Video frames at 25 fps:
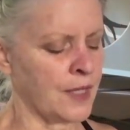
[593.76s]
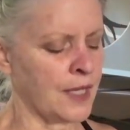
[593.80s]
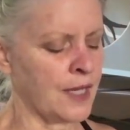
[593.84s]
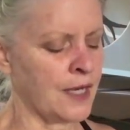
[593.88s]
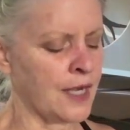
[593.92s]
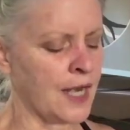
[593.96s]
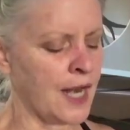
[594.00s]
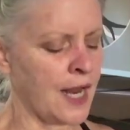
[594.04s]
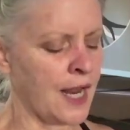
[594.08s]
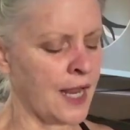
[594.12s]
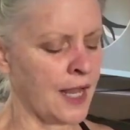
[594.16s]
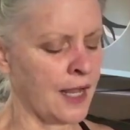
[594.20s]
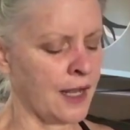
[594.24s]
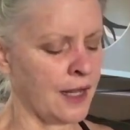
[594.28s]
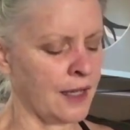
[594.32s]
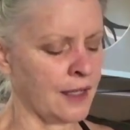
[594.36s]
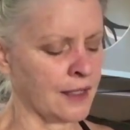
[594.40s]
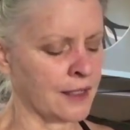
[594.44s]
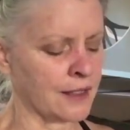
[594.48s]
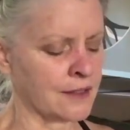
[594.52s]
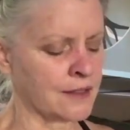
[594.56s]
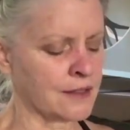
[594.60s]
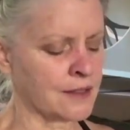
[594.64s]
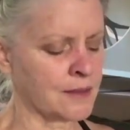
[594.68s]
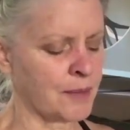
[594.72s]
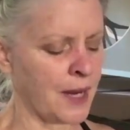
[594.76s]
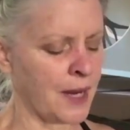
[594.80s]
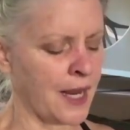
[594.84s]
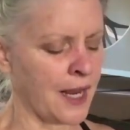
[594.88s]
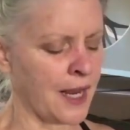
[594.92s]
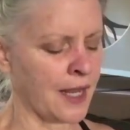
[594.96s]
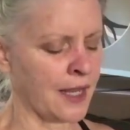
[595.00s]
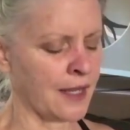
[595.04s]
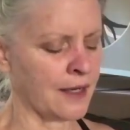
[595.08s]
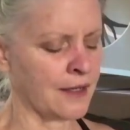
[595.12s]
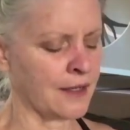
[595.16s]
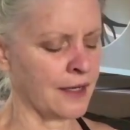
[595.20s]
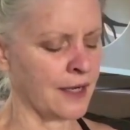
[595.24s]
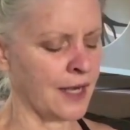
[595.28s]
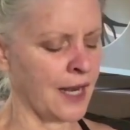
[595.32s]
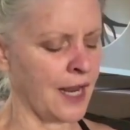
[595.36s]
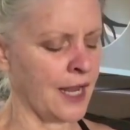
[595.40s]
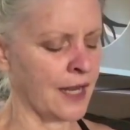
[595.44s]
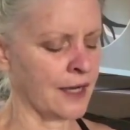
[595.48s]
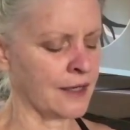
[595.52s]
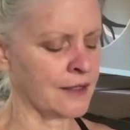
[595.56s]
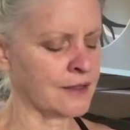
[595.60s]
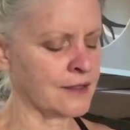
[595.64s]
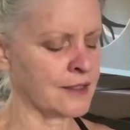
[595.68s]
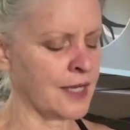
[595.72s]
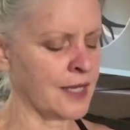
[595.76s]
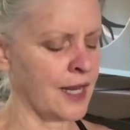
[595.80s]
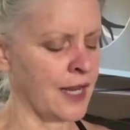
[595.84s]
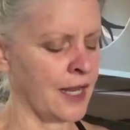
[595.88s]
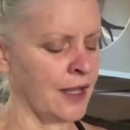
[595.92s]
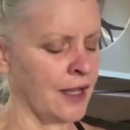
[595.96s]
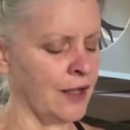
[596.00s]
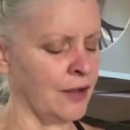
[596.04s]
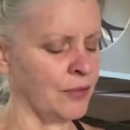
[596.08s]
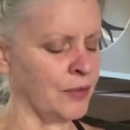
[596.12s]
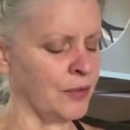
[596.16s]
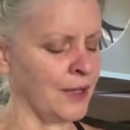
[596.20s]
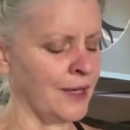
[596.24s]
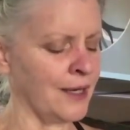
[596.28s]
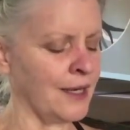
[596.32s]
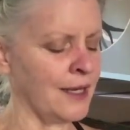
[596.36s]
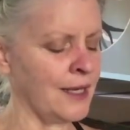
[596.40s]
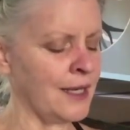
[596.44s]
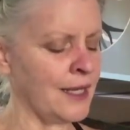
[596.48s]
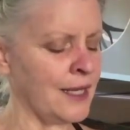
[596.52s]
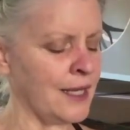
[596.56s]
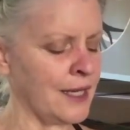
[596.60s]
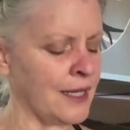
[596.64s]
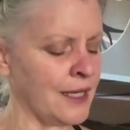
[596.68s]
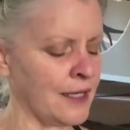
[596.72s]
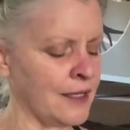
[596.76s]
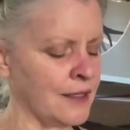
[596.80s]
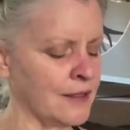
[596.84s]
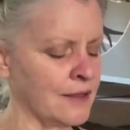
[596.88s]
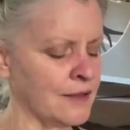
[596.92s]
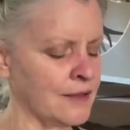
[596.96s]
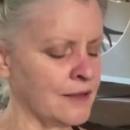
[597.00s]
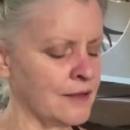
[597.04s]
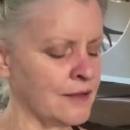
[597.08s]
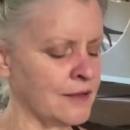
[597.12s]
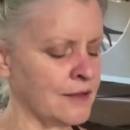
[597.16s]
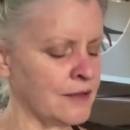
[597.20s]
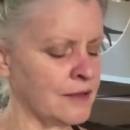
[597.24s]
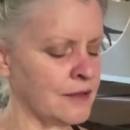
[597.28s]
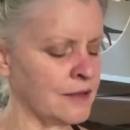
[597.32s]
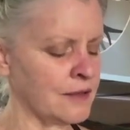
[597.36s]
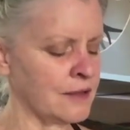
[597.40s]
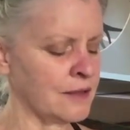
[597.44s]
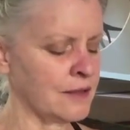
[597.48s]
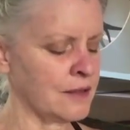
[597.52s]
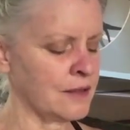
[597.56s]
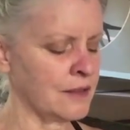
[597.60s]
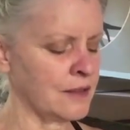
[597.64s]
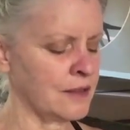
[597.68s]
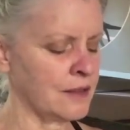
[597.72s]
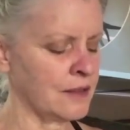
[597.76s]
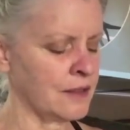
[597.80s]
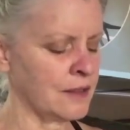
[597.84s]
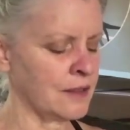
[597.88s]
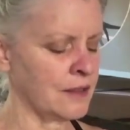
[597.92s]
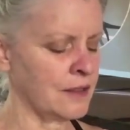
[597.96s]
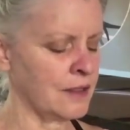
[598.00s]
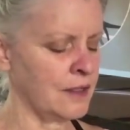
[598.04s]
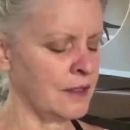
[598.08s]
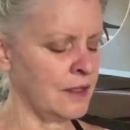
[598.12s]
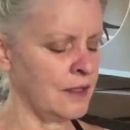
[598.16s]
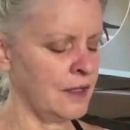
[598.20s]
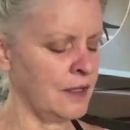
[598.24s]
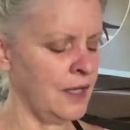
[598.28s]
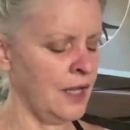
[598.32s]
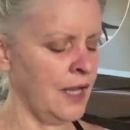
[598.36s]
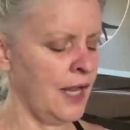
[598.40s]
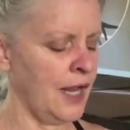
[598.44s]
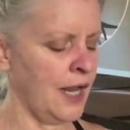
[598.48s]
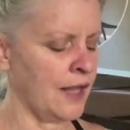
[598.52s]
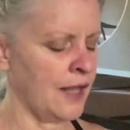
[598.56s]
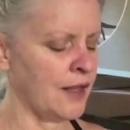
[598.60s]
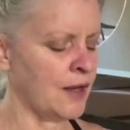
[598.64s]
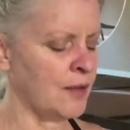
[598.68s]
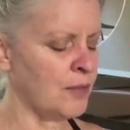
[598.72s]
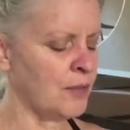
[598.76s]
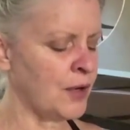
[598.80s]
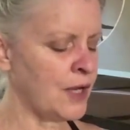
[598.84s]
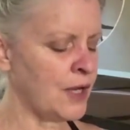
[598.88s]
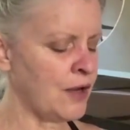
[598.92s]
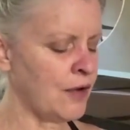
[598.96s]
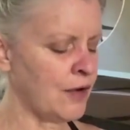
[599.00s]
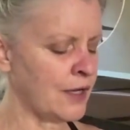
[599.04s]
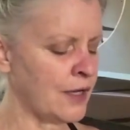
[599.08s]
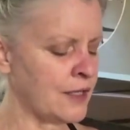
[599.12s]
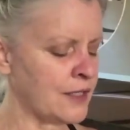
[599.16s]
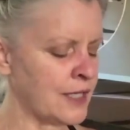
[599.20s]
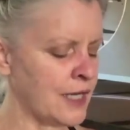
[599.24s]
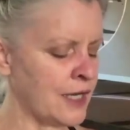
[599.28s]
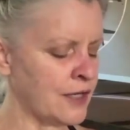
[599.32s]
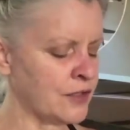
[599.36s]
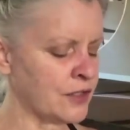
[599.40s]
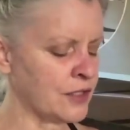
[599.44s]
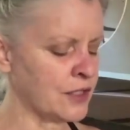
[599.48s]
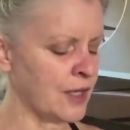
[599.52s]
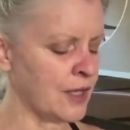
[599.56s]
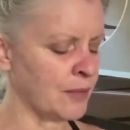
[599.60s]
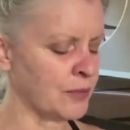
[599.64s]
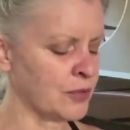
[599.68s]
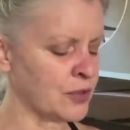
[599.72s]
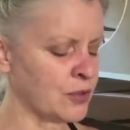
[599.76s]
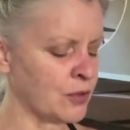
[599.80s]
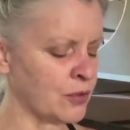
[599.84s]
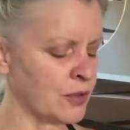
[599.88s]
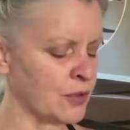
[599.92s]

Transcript: Inhale, expand, and exhale, release. Then bring your attention up